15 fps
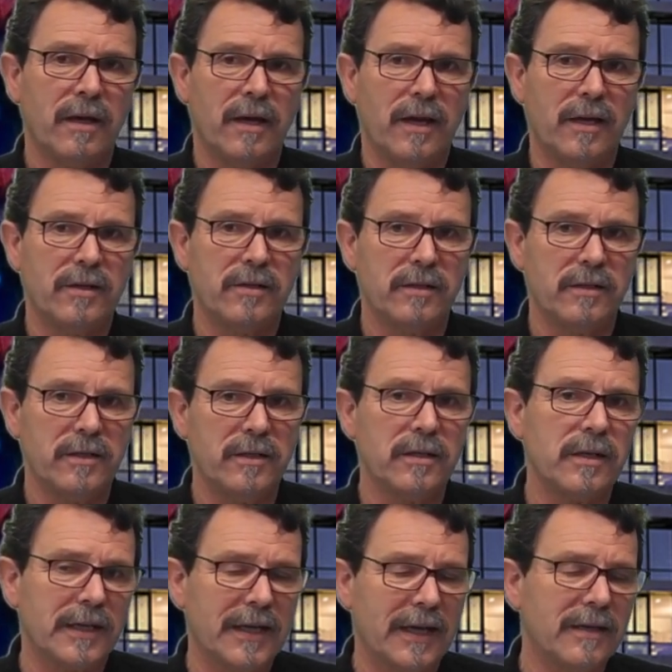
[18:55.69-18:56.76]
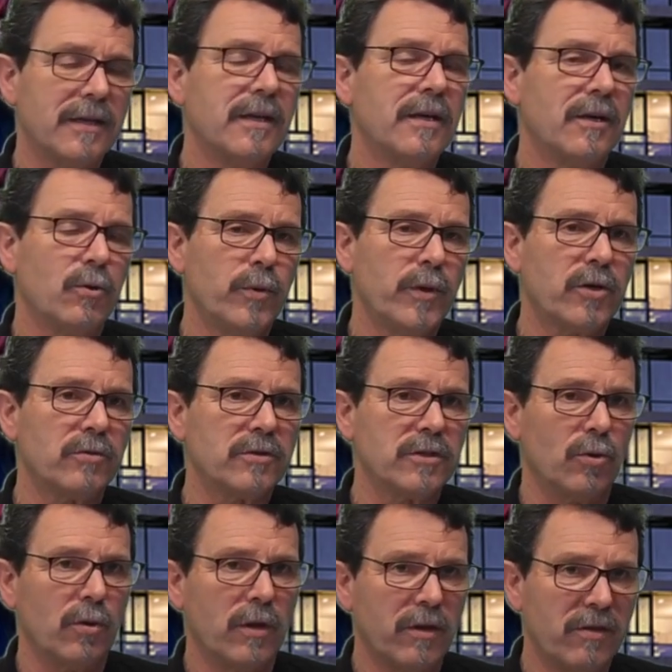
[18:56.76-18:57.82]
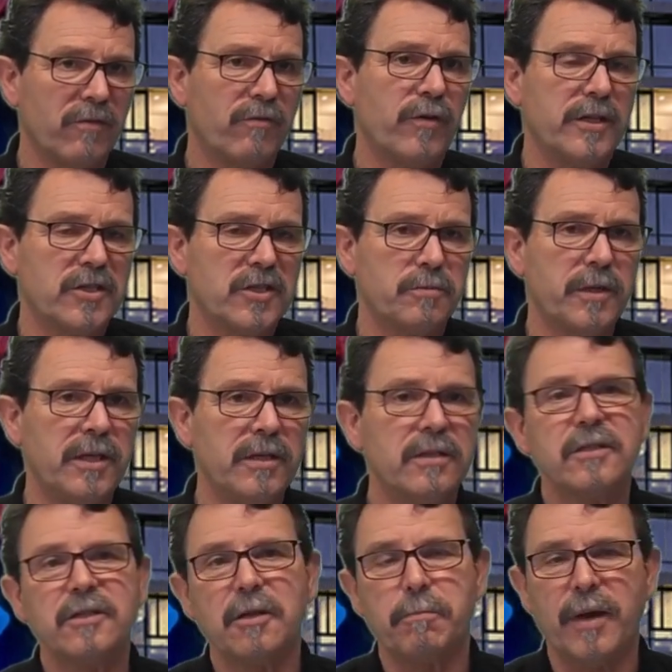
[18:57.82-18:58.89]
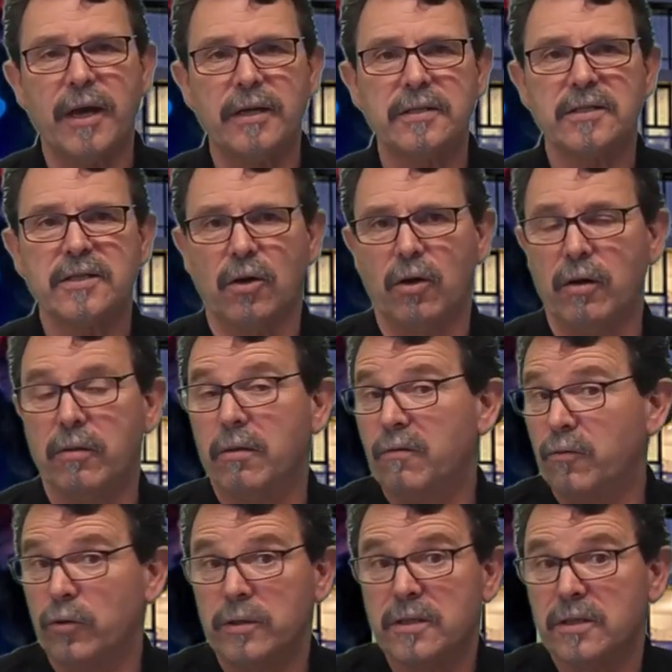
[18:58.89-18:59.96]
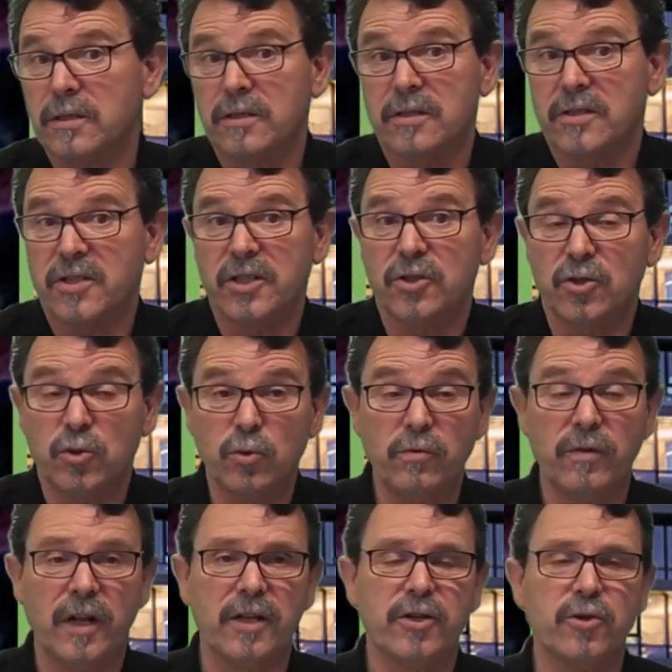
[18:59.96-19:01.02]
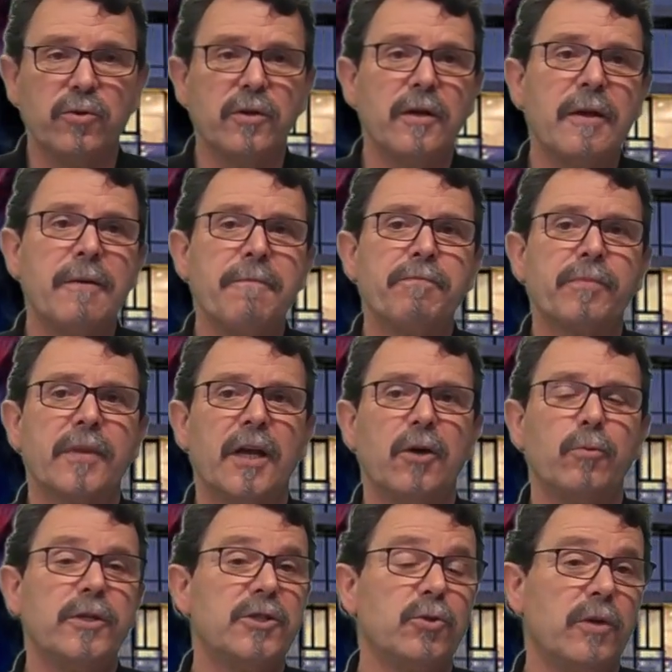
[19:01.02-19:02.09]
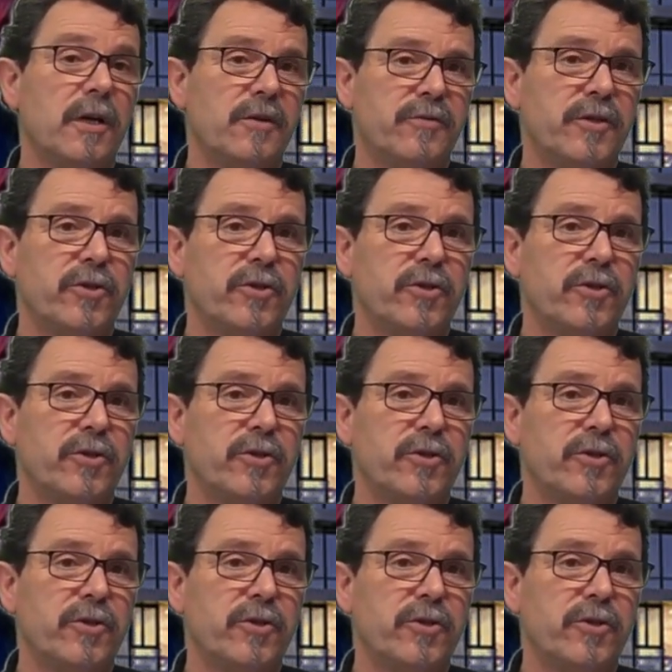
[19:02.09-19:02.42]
And here again, we control the fan speed, depends on, for instance, CO2 value we do have here